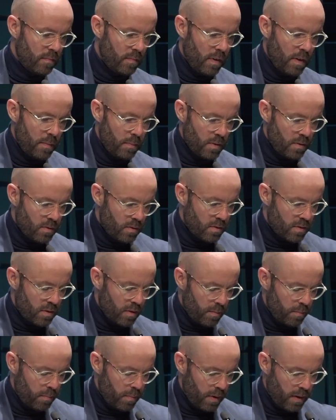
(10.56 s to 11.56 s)
Let me just
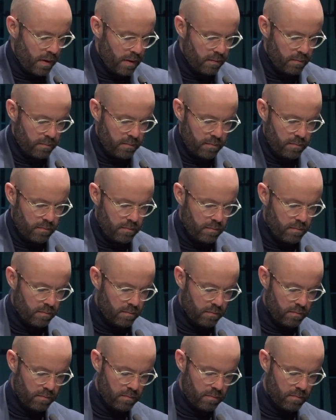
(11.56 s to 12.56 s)
start by
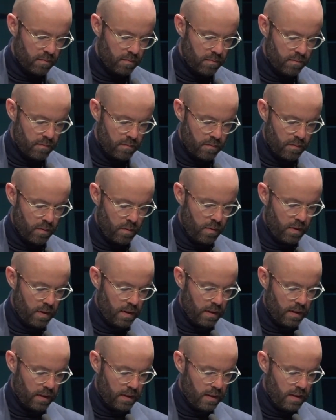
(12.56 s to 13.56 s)
doing it
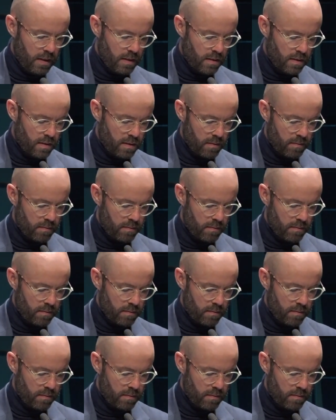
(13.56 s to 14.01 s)
like this.